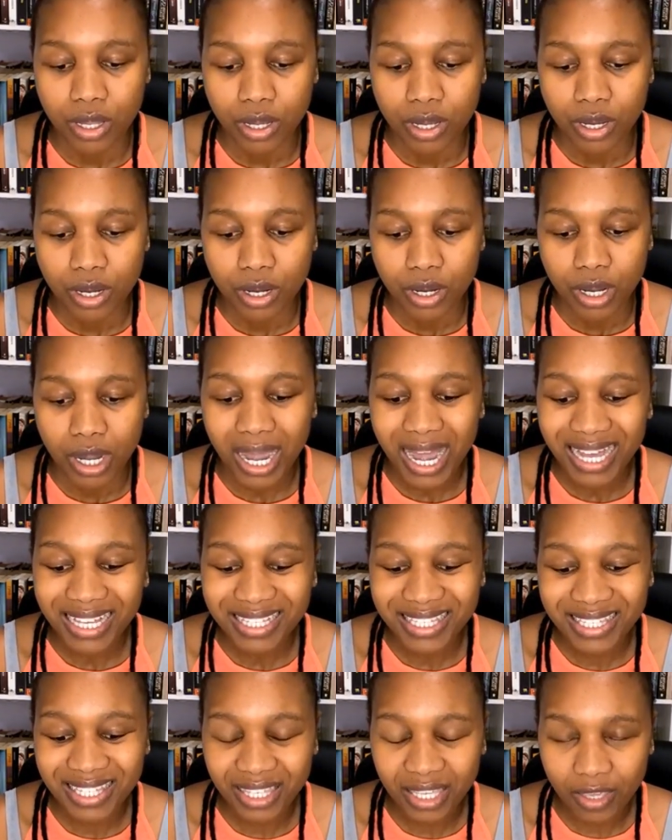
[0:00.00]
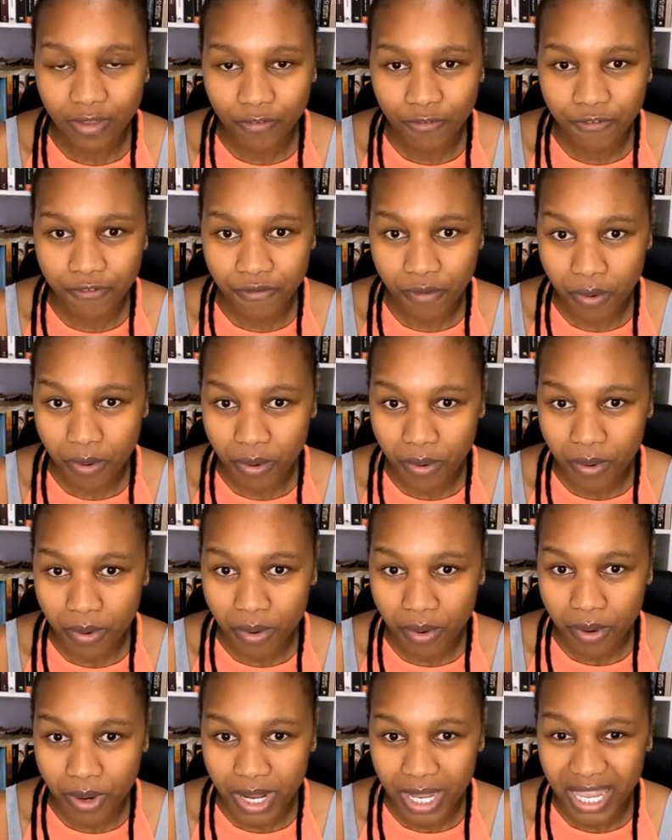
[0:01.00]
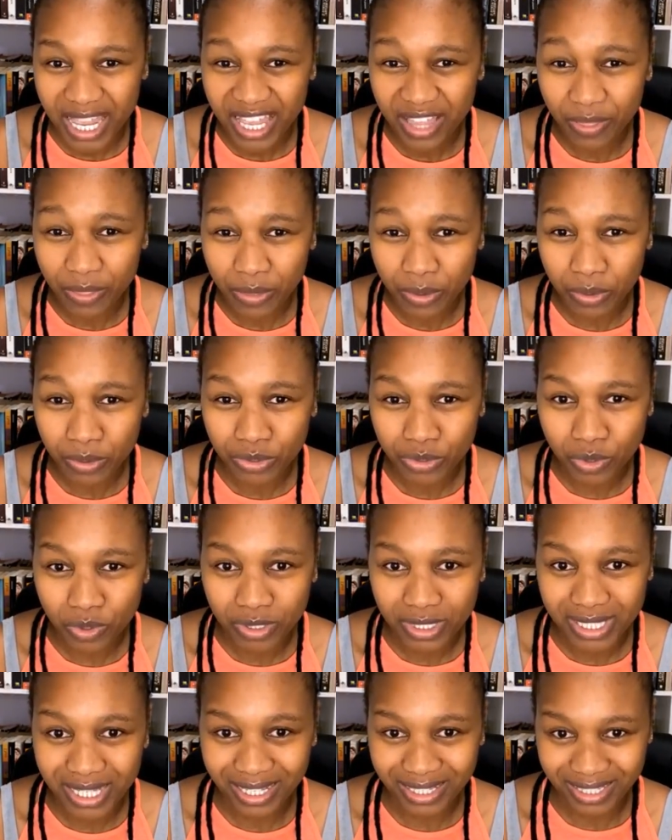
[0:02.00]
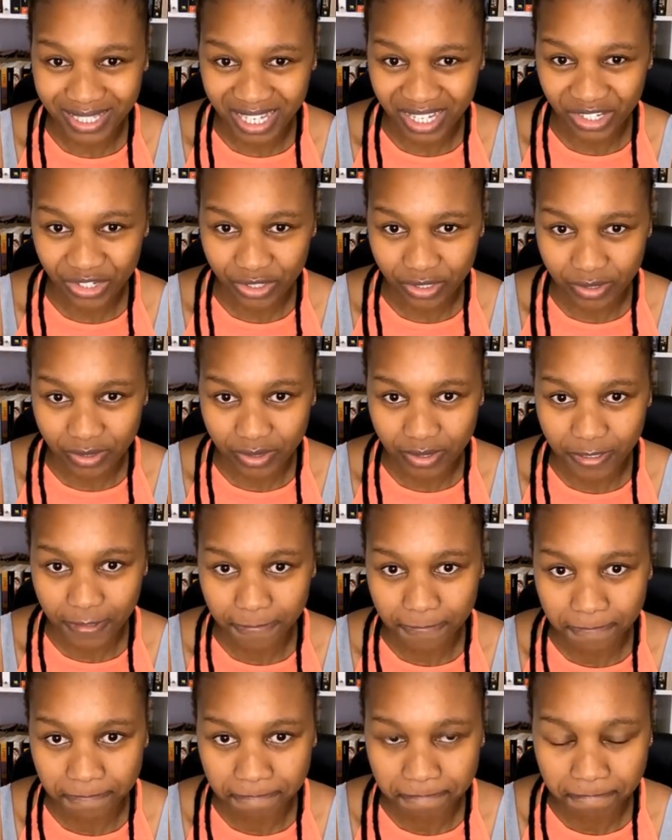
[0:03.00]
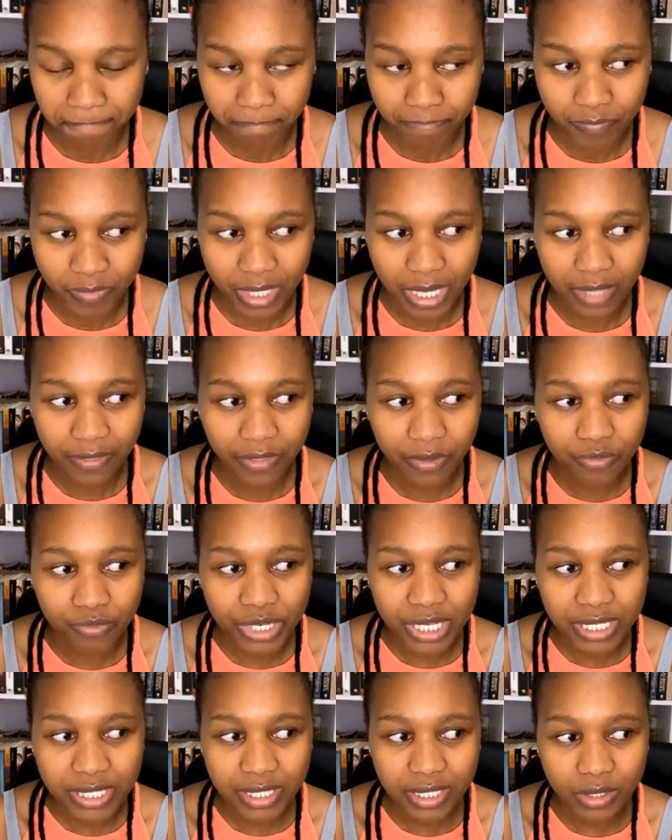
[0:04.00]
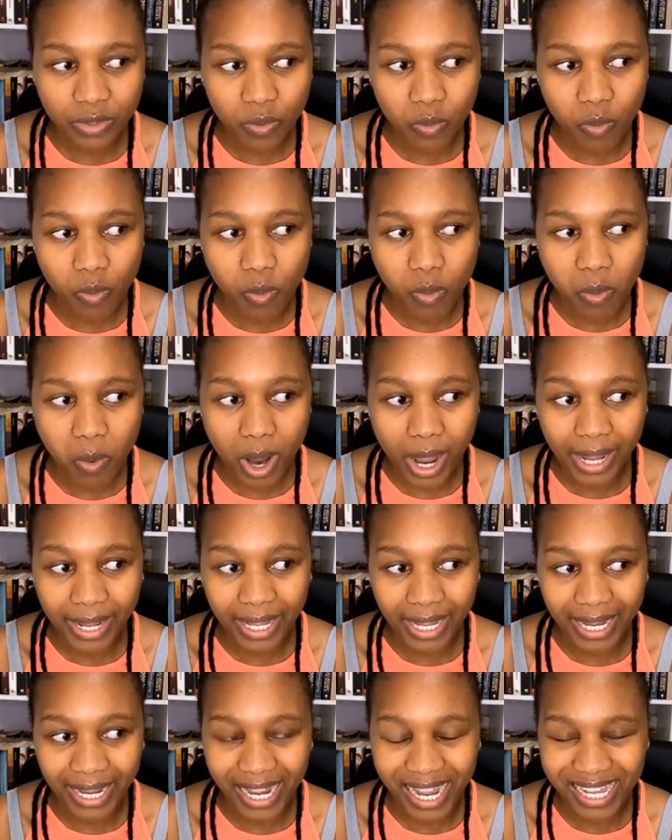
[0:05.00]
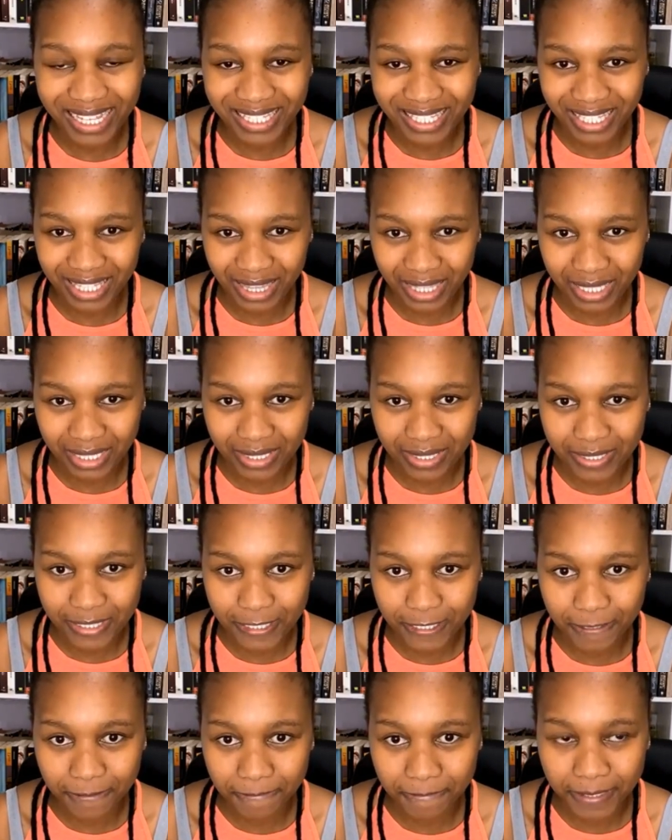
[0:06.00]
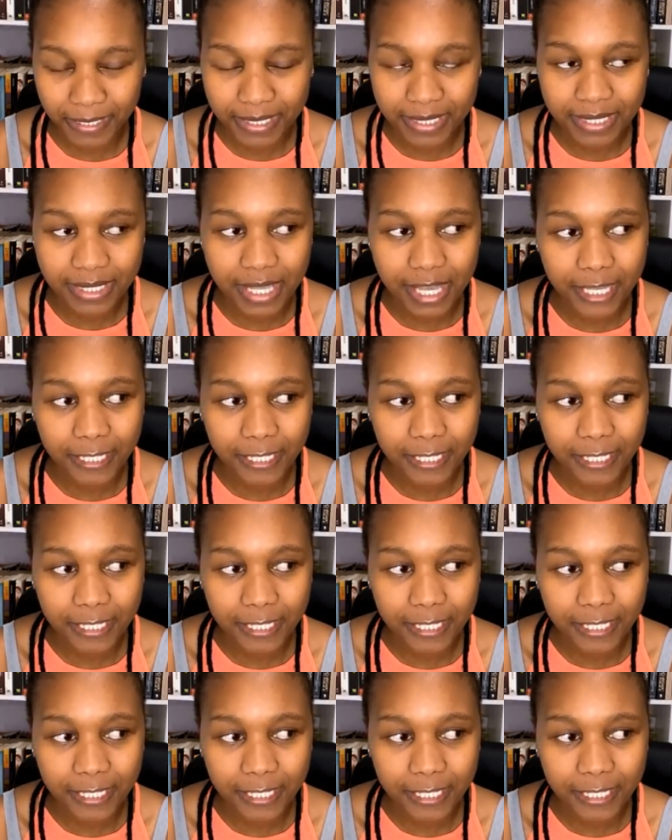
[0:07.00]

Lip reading: asking for in those consultations? And the reason why I ask this is that